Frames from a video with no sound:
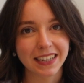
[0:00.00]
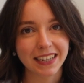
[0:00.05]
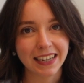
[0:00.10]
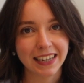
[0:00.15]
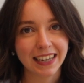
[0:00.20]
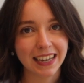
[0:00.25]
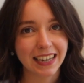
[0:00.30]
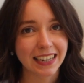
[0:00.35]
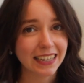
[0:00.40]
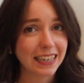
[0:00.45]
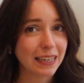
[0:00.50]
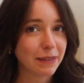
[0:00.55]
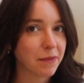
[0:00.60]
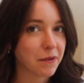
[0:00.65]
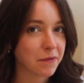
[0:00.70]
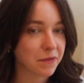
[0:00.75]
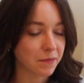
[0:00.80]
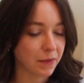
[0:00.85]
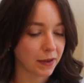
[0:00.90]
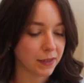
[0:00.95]
that I kind of came
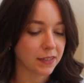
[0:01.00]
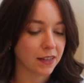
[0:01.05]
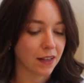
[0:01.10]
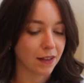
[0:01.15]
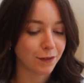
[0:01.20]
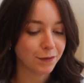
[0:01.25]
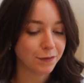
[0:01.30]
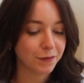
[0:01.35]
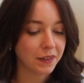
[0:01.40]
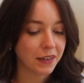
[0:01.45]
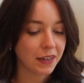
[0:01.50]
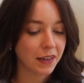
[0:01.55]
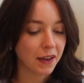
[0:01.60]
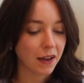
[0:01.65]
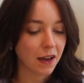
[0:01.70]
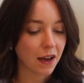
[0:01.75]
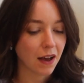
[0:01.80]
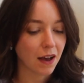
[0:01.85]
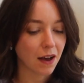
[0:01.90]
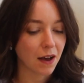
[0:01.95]
up with myself,
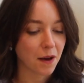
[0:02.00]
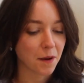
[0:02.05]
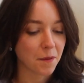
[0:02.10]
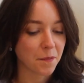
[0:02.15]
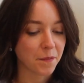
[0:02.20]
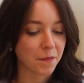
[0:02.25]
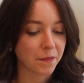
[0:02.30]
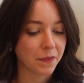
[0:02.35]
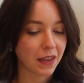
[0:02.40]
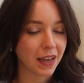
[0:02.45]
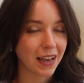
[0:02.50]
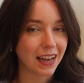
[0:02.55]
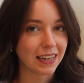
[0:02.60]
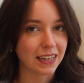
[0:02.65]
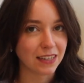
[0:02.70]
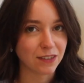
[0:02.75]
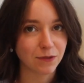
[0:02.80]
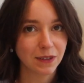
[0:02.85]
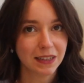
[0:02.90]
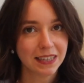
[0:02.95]
and
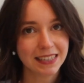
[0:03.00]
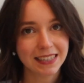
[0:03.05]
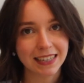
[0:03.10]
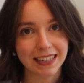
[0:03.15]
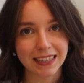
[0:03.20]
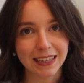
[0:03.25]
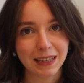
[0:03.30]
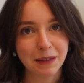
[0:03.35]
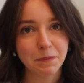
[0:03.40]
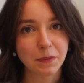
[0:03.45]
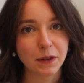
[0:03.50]
it's really silly,